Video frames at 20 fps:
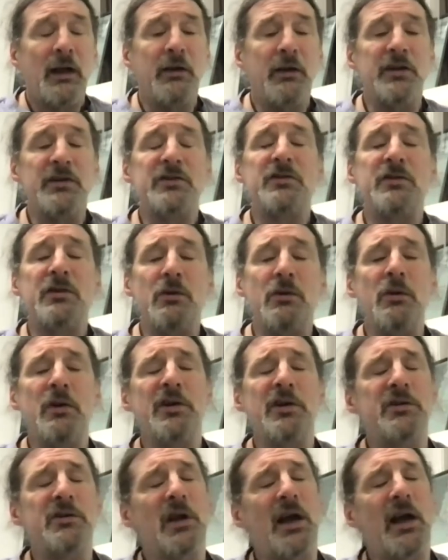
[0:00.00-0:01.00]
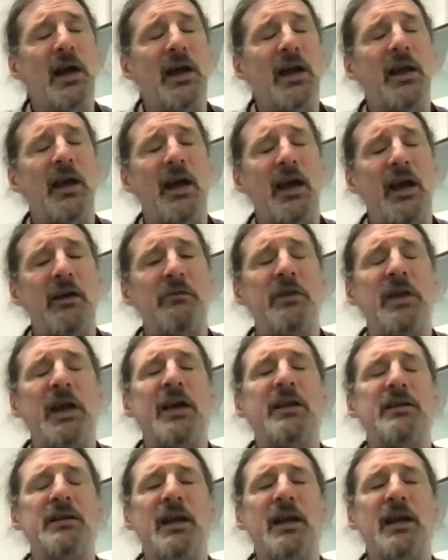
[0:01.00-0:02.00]
As soon as I have
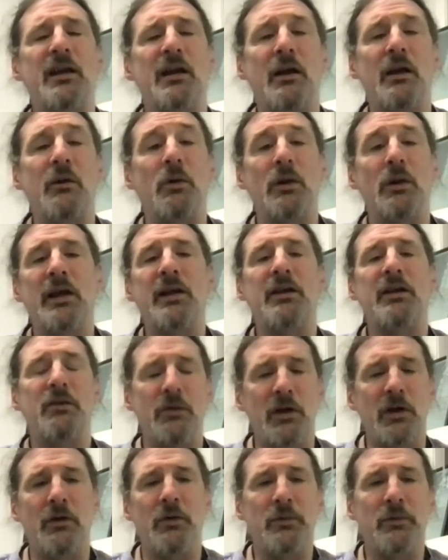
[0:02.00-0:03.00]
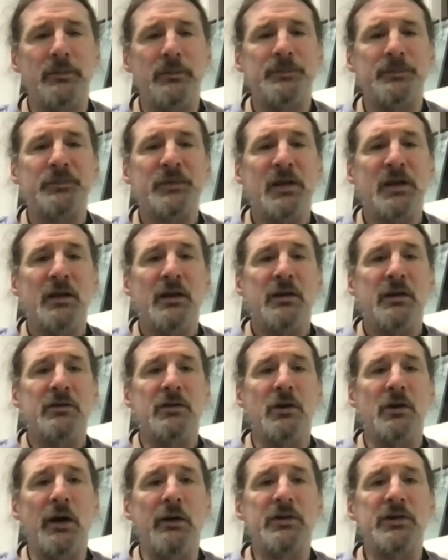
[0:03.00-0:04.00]
that data, I will let you know.
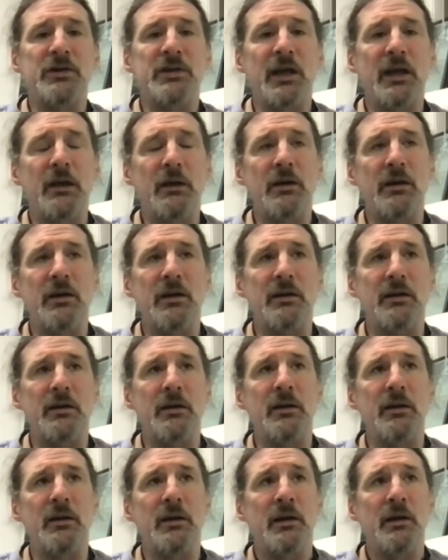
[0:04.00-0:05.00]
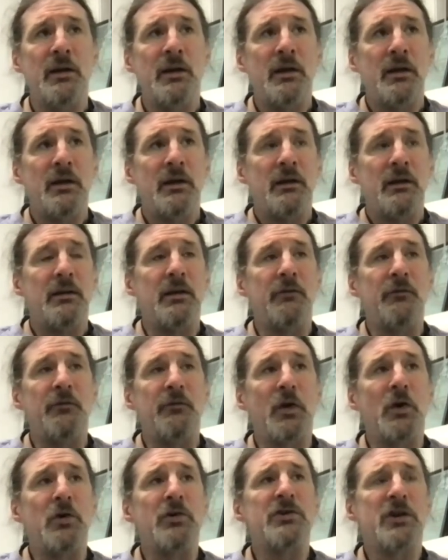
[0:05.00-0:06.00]
So I would say the, the, the
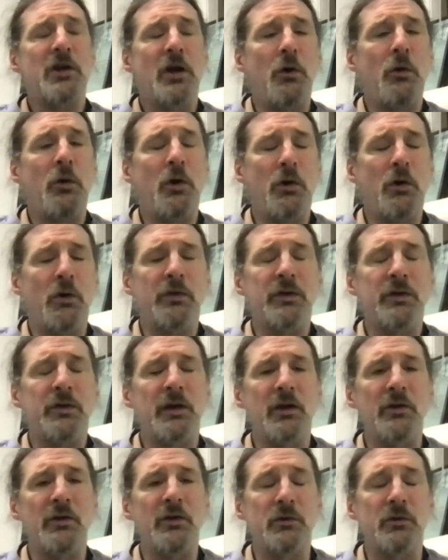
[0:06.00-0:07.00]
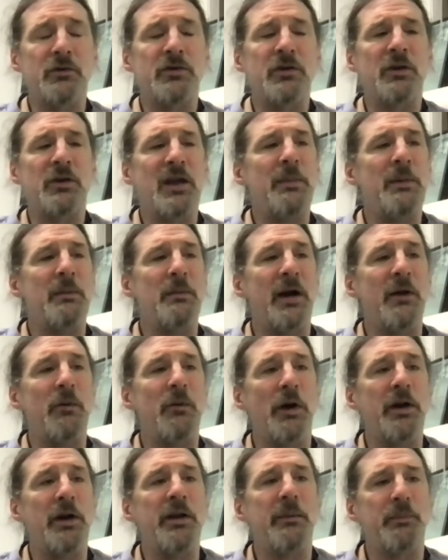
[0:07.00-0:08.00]
first cohort that goes through. So keep in mind,
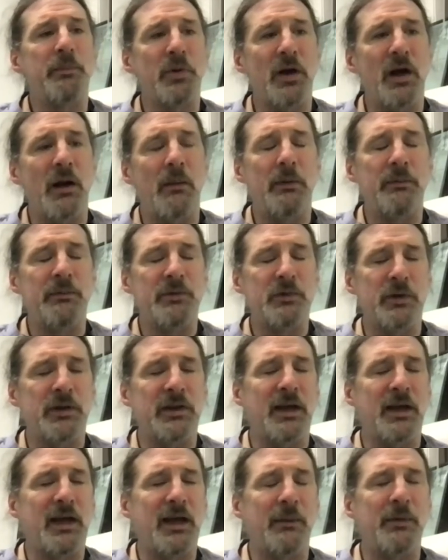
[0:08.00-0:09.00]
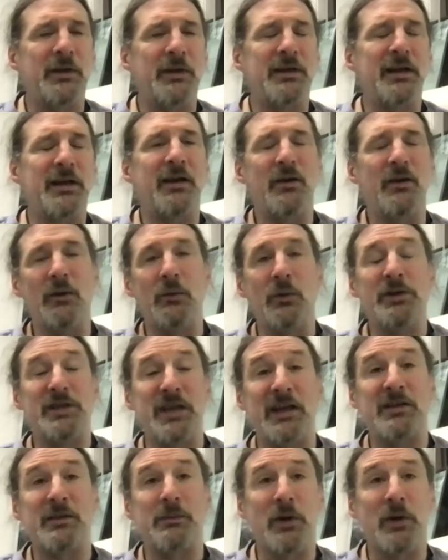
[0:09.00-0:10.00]
one of the problems with the habitat, I wouldn't say
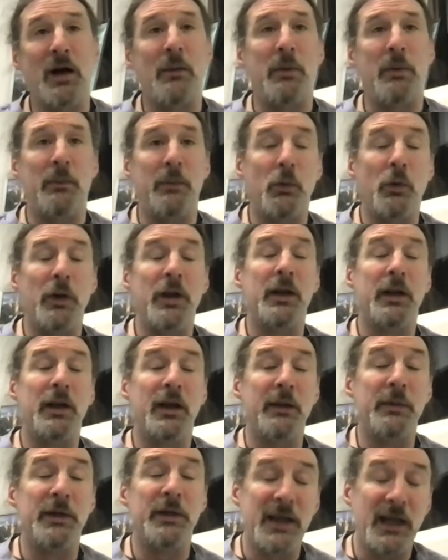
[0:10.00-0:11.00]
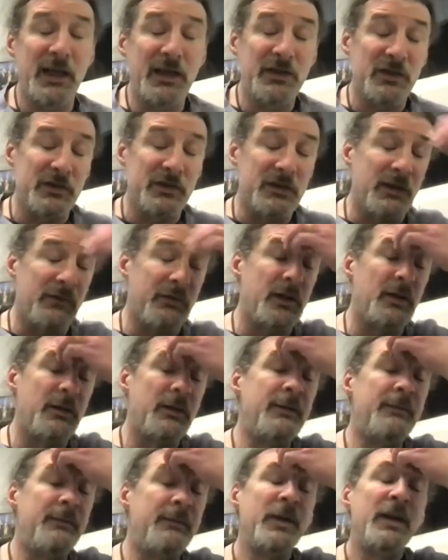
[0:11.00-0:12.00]
it's a problem, but one of the limitations of it
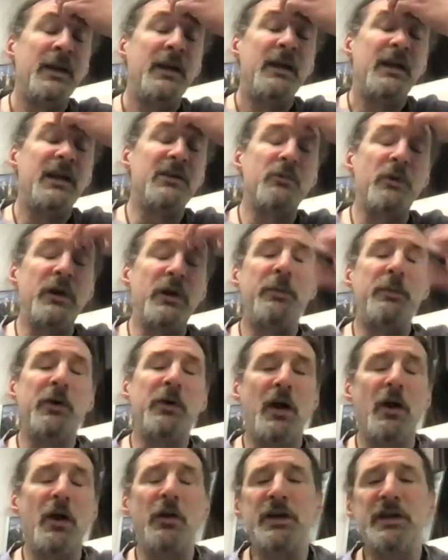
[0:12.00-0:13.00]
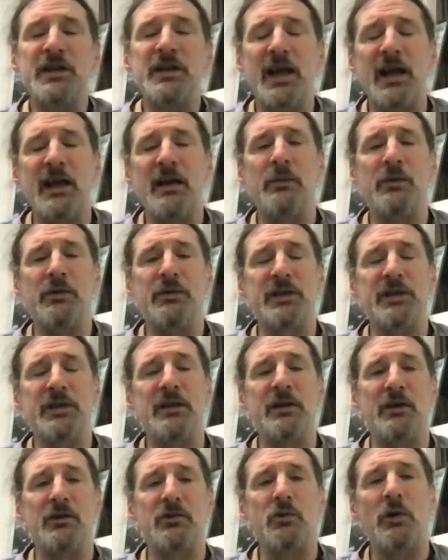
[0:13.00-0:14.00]
is we put all these animals in
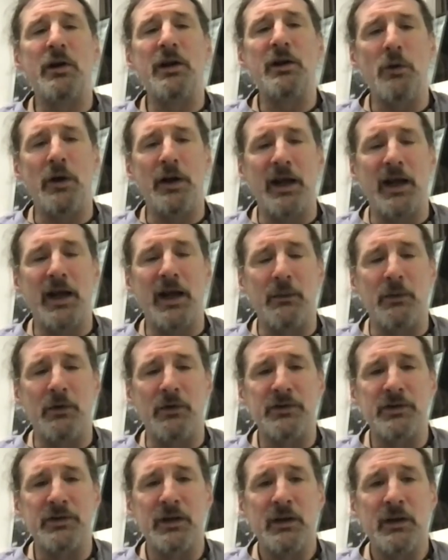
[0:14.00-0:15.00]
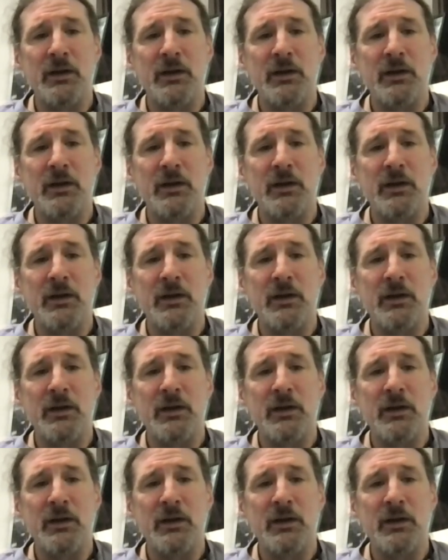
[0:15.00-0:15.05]
there, 21 animals,